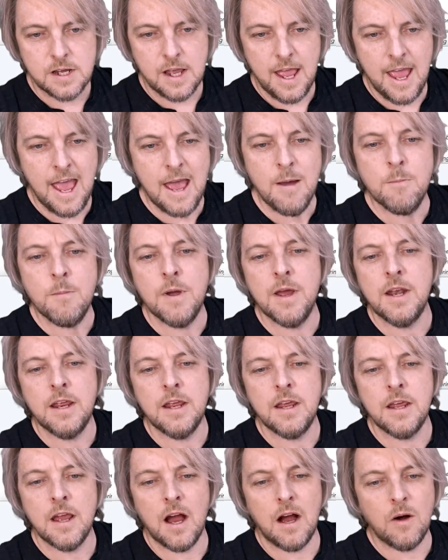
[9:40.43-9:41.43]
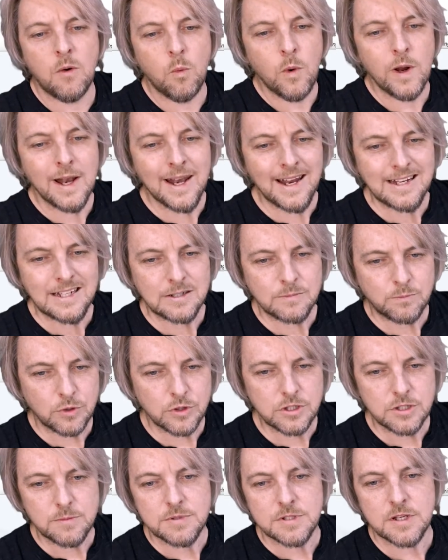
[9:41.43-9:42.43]
How many are willing to
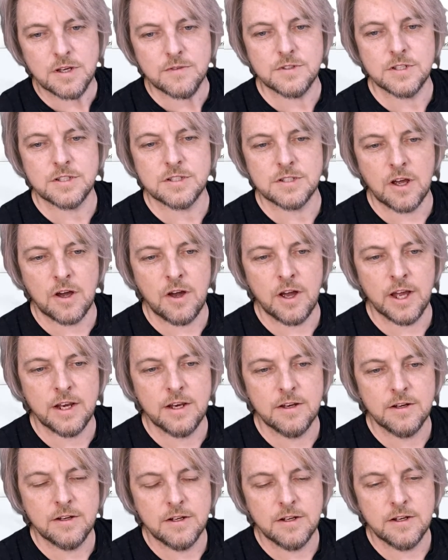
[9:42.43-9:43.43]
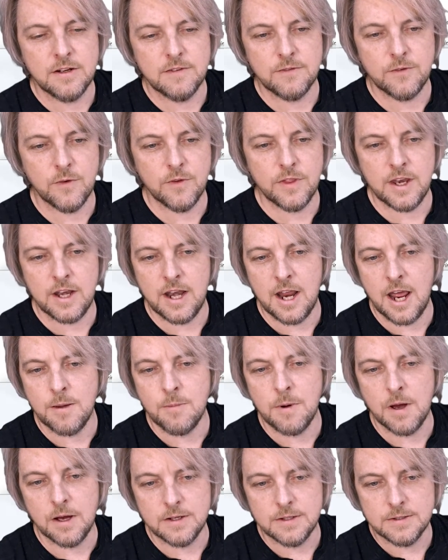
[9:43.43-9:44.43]
put themselves aside for their neighbour?